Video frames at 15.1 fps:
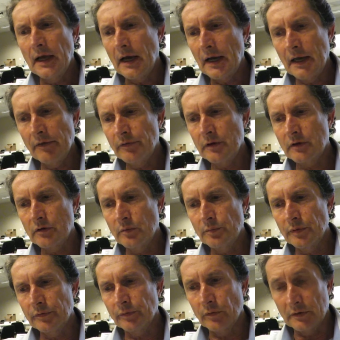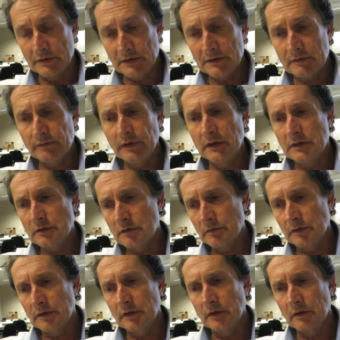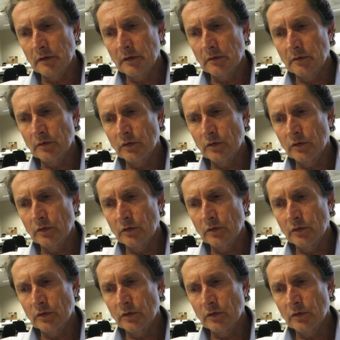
I have a group of, or just finished with a